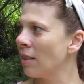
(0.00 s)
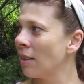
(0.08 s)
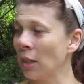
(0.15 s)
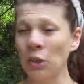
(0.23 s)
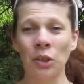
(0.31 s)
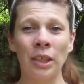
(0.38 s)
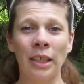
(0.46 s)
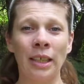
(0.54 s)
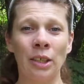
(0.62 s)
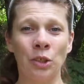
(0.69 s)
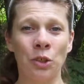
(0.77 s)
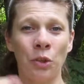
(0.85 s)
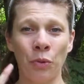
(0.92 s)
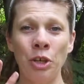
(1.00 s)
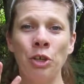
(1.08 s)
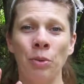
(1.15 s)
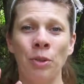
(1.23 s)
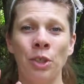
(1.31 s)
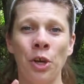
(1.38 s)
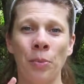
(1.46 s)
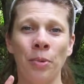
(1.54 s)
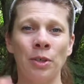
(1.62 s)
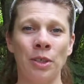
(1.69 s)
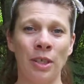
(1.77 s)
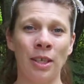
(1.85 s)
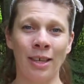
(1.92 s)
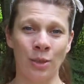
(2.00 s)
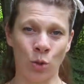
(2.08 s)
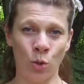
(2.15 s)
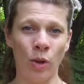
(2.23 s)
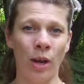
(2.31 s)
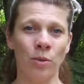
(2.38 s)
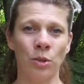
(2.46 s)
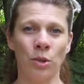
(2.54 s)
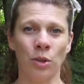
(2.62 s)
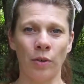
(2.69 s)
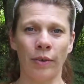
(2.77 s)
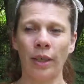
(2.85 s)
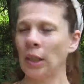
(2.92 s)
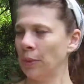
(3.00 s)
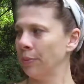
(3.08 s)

Literally, there's 3 German Shepherds in the next 2 houses over.